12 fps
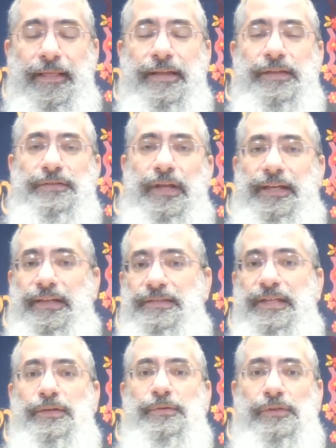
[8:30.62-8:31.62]
So it
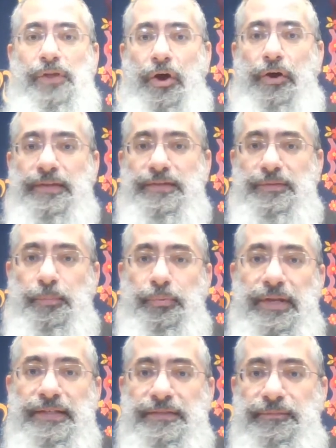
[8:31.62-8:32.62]
continues, La'ois
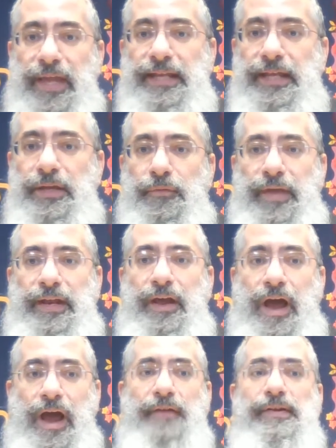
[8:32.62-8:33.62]
bris veini uvein
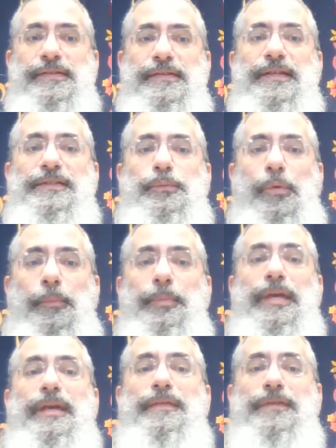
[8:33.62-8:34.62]
ha'aretz. This will
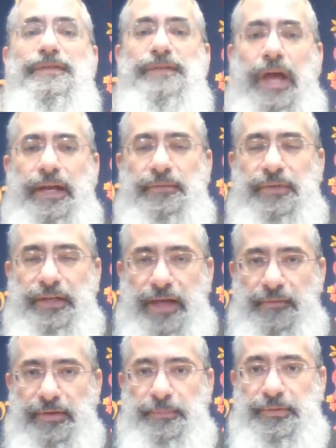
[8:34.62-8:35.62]
be the sign of the
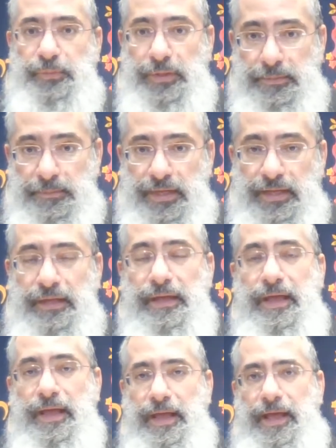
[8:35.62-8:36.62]
covenant between me
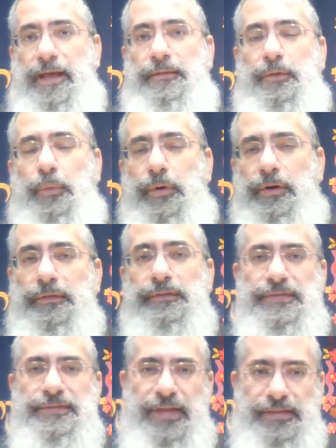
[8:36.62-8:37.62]
and the world,
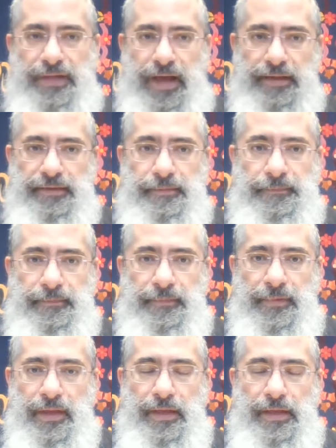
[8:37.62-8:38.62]
says God.
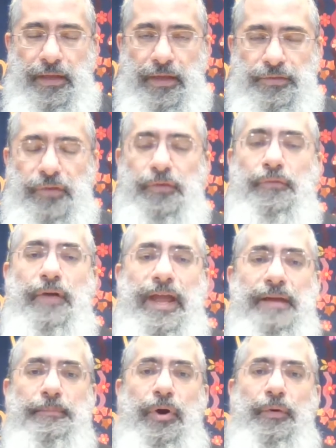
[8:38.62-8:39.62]
So the
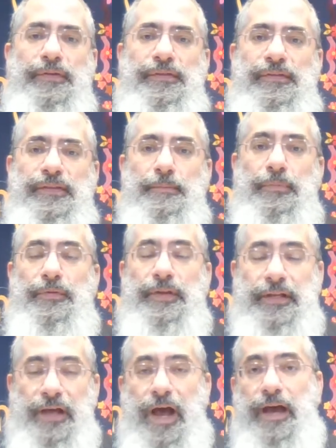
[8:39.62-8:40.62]
rainbow is a symbol
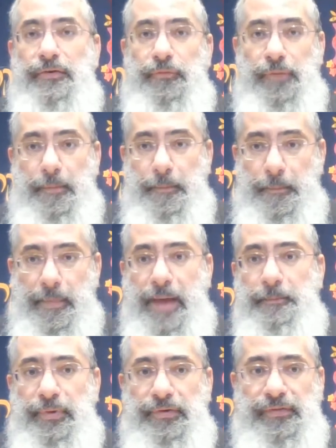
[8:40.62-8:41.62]
that God
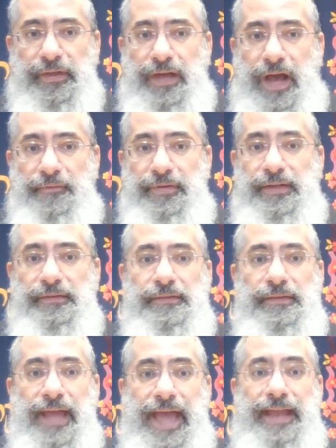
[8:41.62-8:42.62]
remembers the
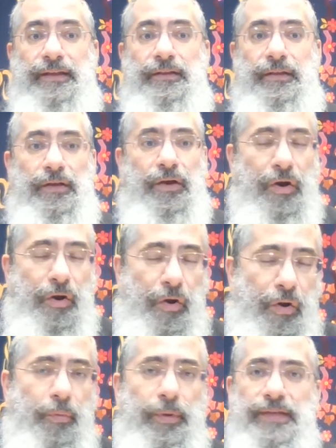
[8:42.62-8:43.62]
covenant and
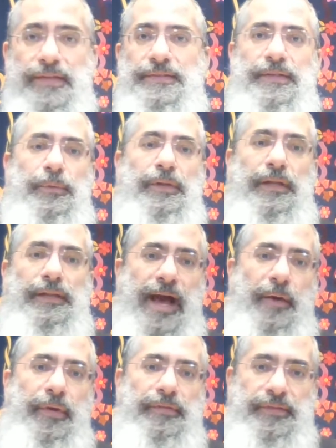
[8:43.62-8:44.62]
always will
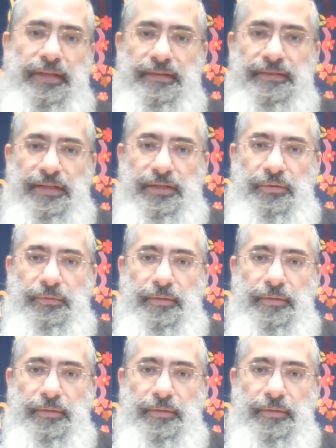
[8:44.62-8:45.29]
allow us to continue.